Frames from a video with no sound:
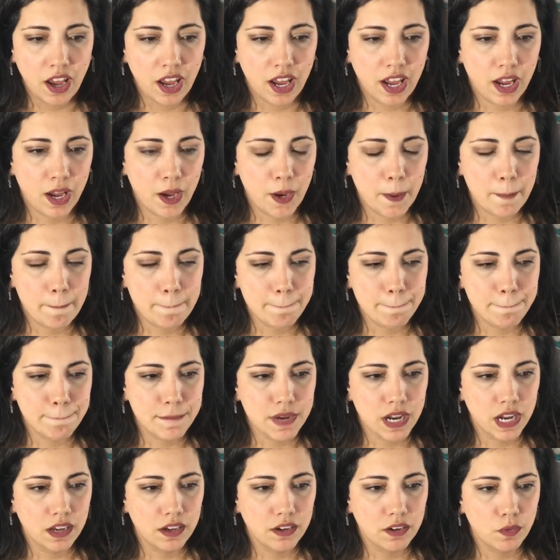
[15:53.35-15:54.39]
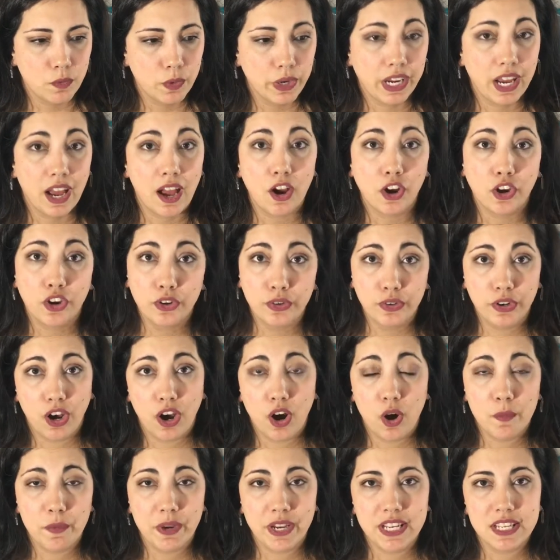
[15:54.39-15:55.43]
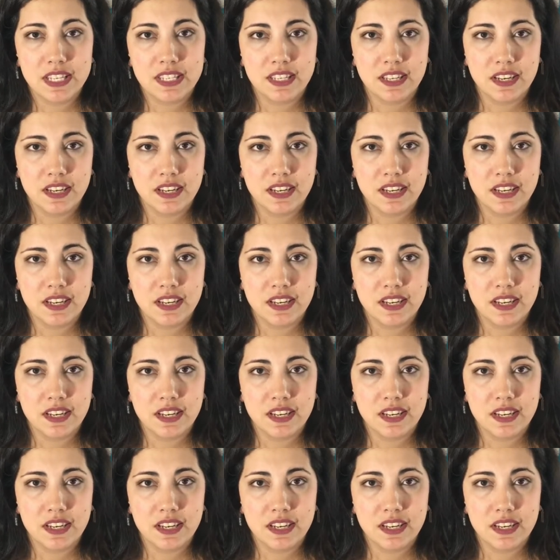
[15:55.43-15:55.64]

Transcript: Um, we got Good Omens.